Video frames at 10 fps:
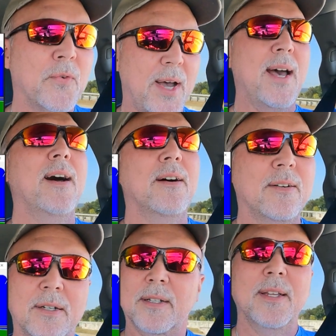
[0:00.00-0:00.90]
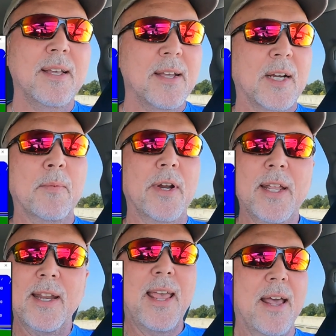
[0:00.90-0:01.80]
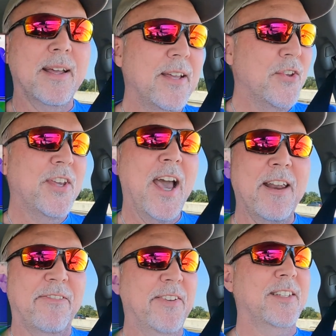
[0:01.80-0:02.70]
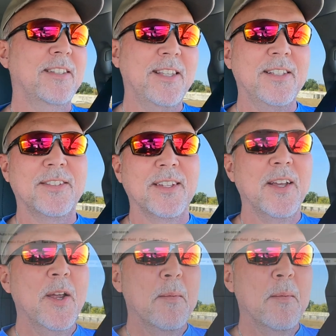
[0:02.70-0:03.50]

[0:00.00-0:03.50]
Wow. Come on, Indiana. You gotta fix these